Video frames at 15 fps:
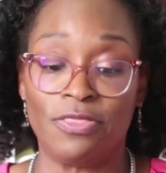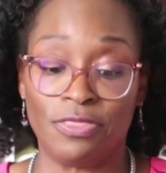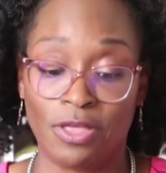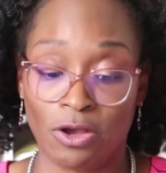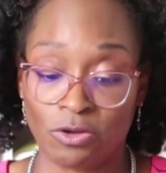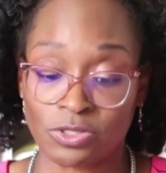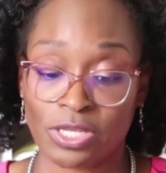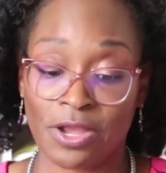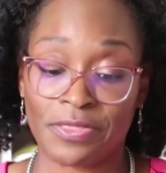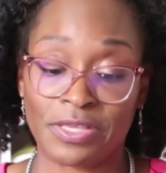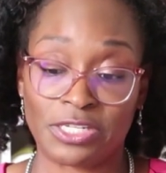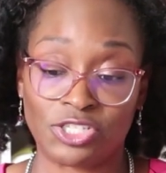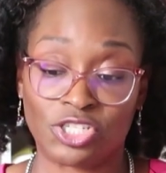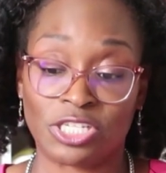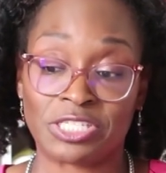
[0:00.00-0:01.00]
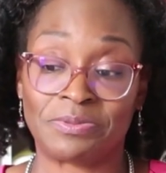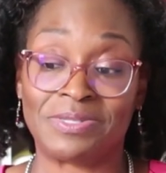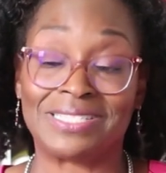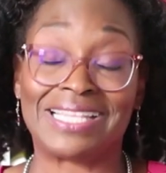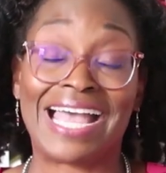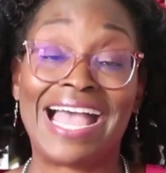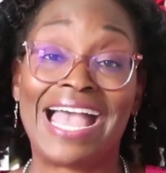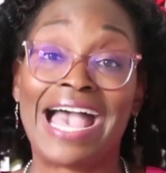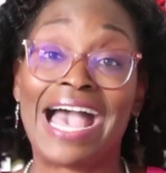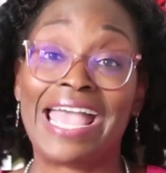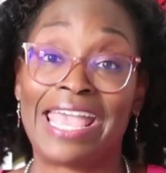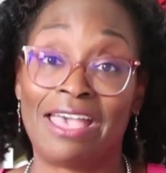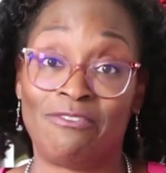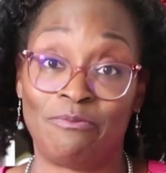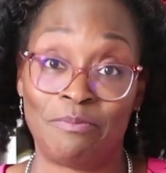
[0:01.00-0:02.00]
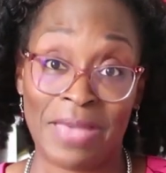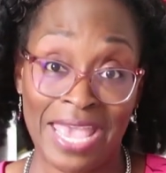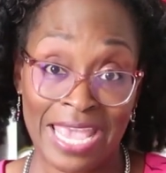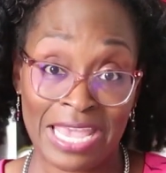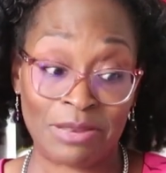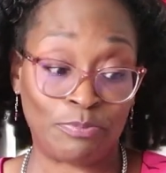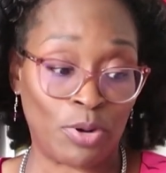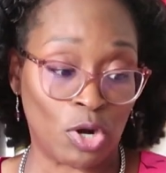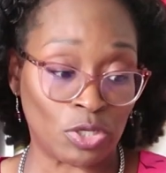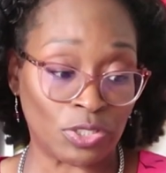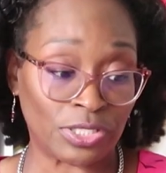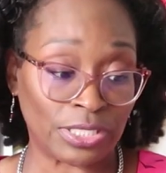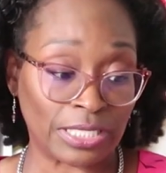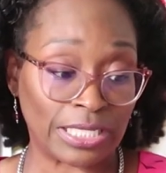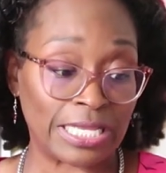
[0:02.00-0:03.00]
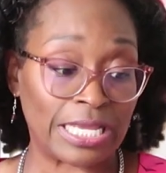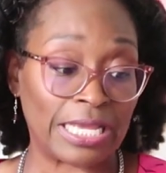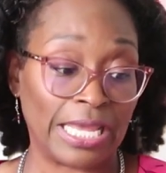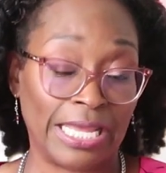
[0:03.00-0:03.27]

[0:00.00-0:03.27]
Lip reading: those are the adjustments that I have made personally,